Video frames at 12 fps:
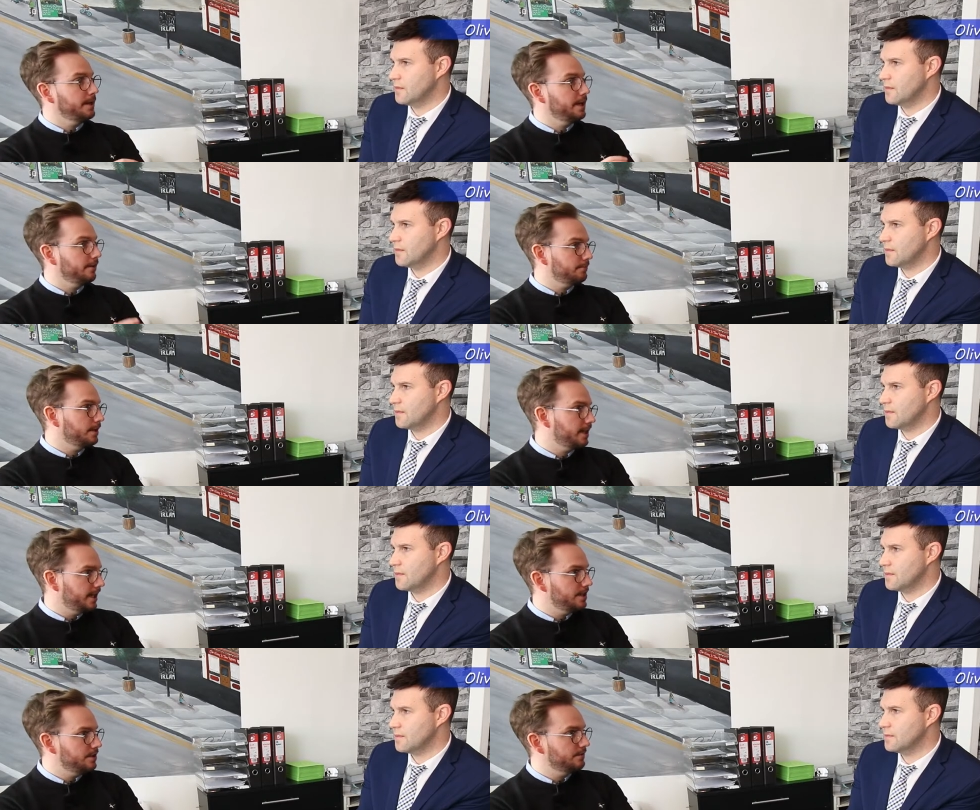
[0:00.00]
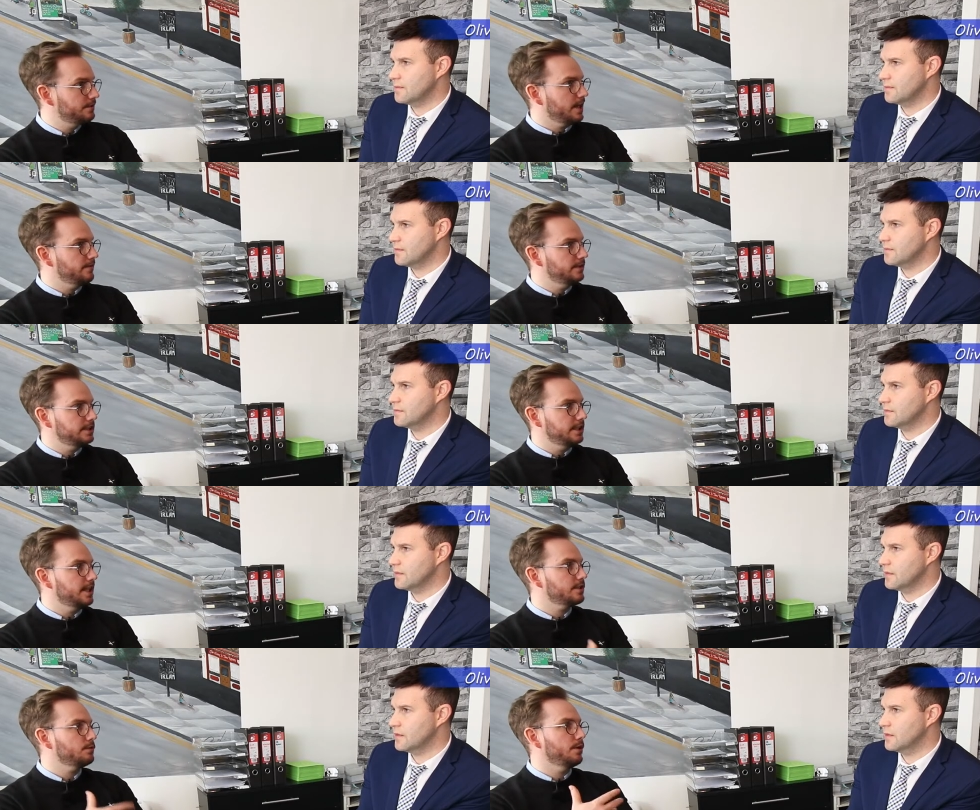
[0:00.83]
Speaker 1: paid off by the age of 70.
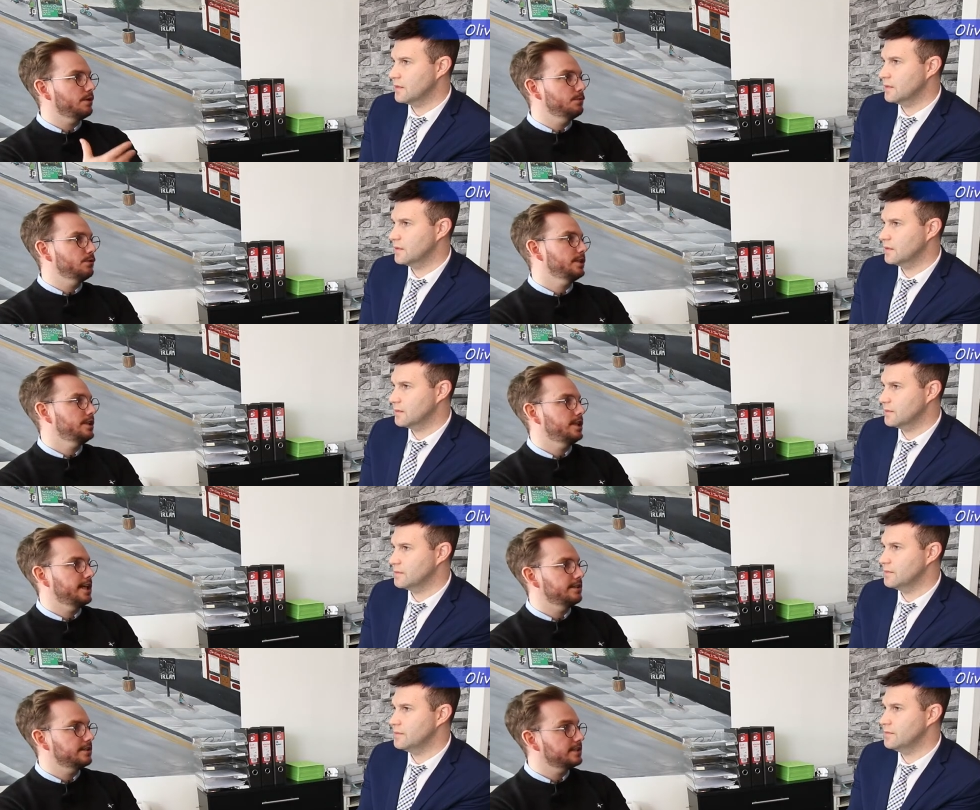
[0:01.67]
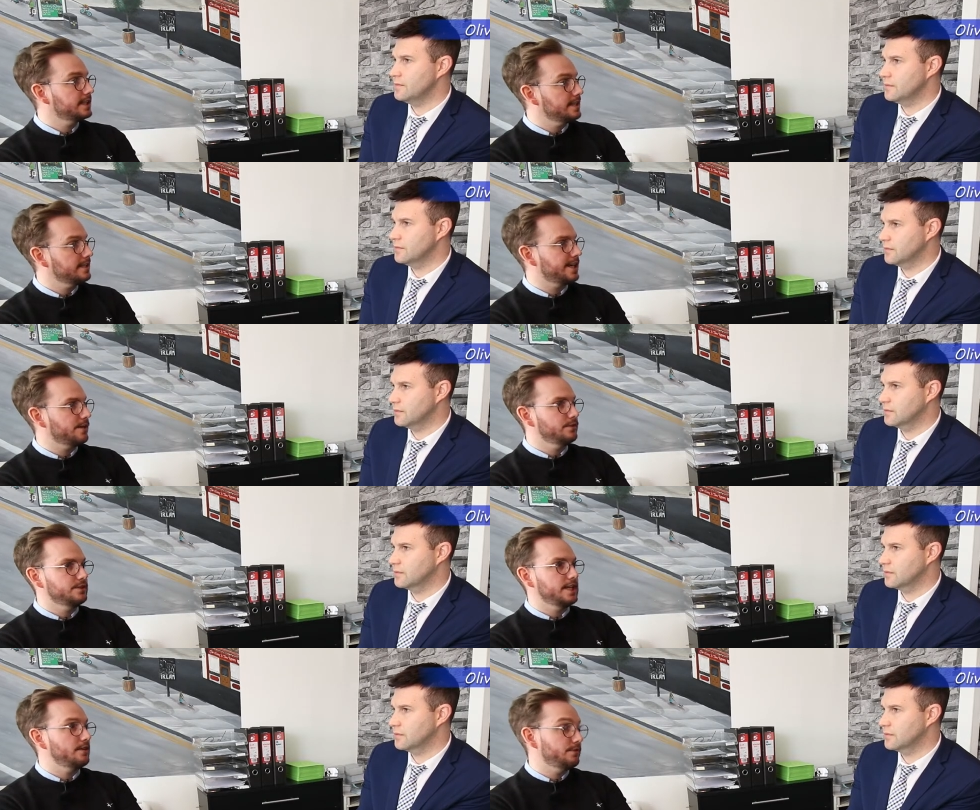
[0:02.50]
That's what the mortgage lenders set down
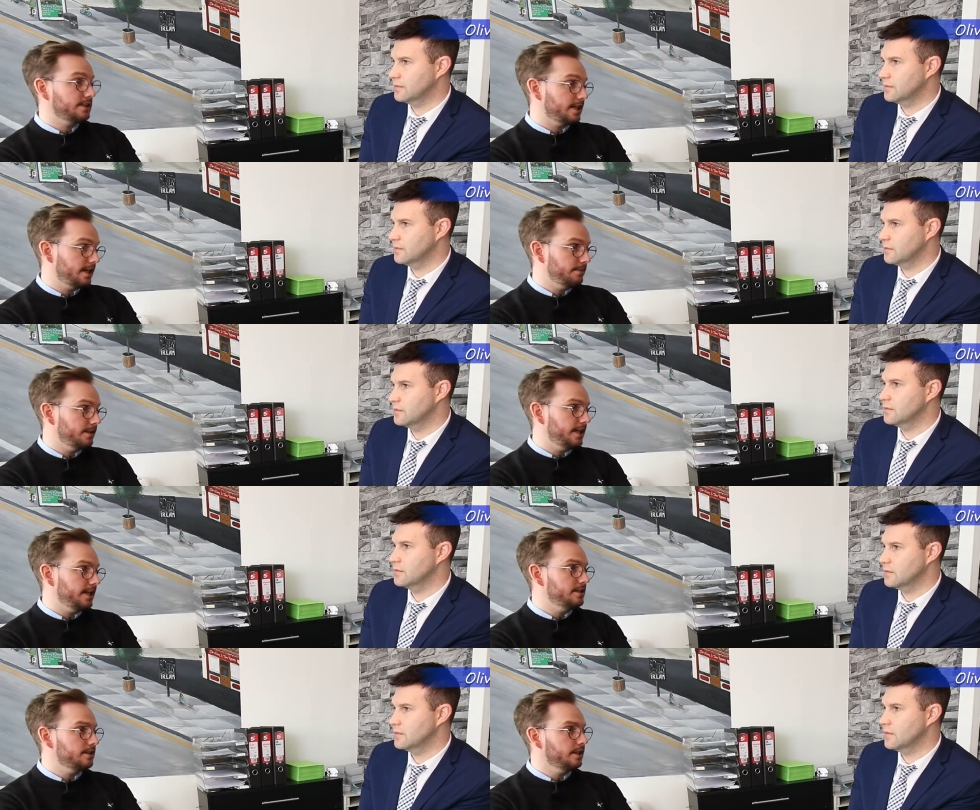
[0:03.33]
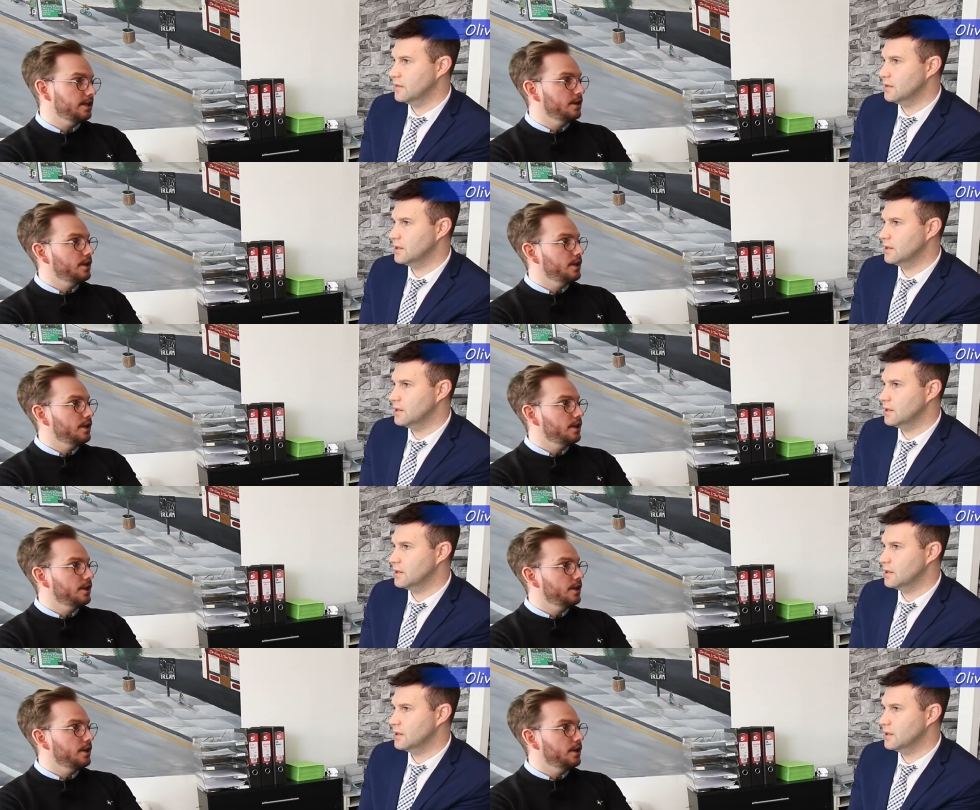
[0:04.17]
as their retirement age.